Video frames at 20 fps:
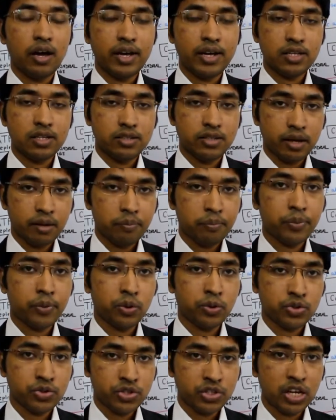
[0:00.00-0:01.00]

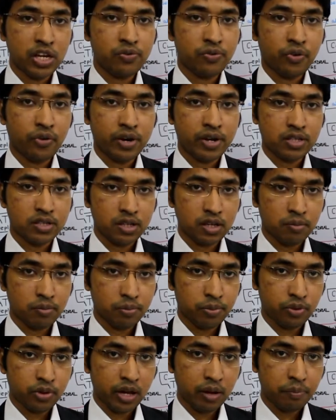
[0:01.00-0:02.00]
examples. Say for
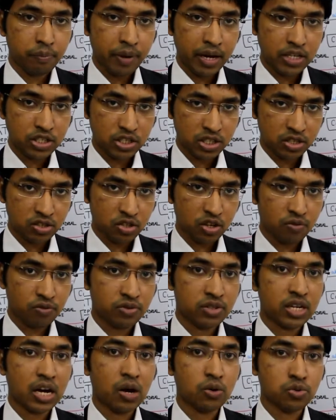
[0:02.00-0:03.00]
example, a patient
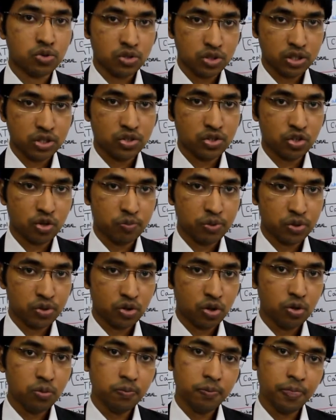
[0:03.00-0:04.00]
of Down
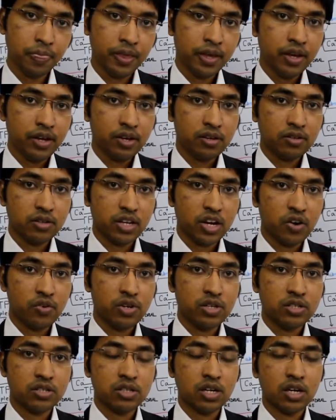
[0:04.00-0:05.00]
syndrome, there
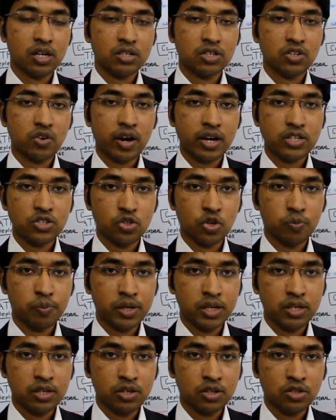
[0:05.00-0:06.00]
is a
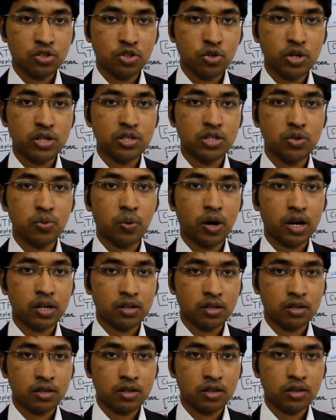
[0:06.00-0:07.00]
trisomy
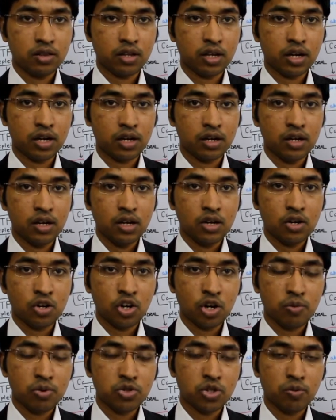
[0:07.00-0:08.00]
21. The
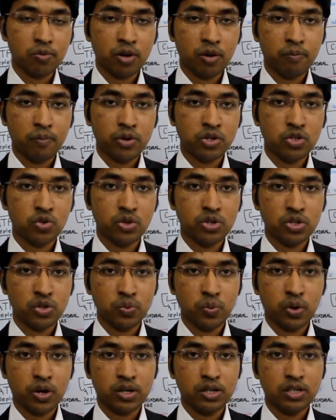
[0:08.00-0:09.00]
chromosome number
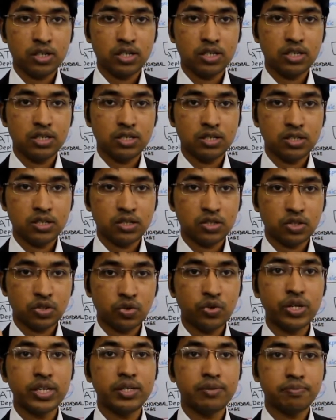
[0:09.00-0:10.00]
21 is
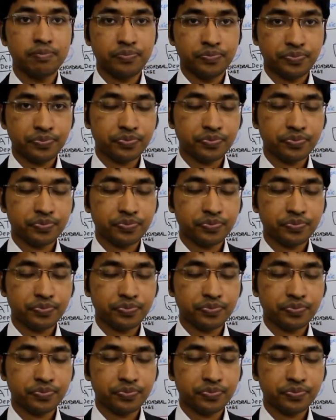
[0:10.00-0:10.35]
3